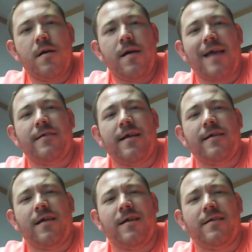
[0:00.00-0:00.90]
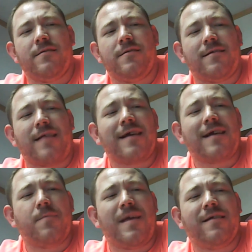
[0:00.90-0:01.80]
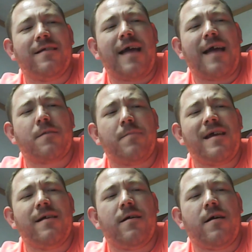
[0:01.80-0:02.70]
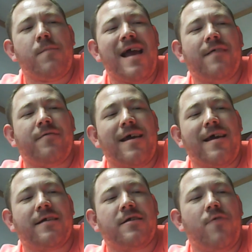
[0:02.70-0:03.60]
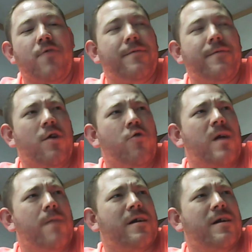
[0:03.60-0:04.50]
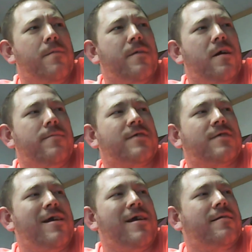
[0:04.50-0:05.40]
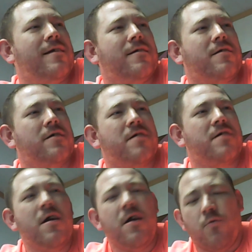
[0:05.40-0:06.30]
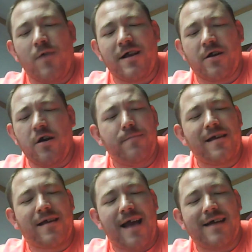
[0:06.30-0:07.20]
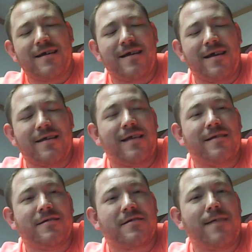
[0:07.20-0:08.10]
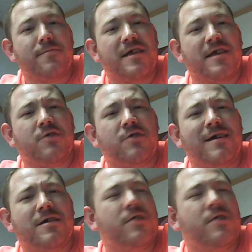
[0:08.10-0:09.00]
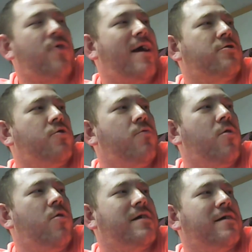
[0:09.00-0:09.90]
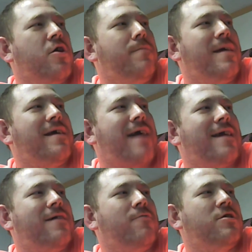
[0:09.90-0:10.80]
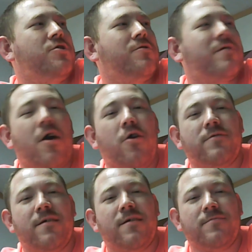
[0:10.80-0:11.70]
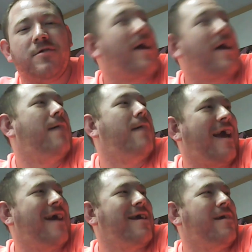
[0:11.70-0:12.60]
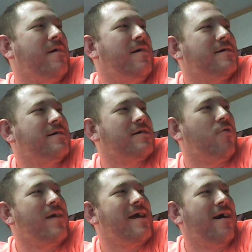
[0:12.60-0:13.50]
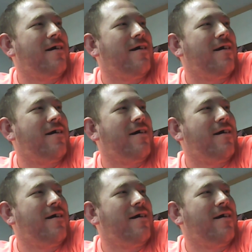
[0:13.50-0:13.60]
and that could be a bad thing too, having homecoming coming up next week, because we could be kind of in the same situation that Charleston was. It could be kind of what you call the trap game. So we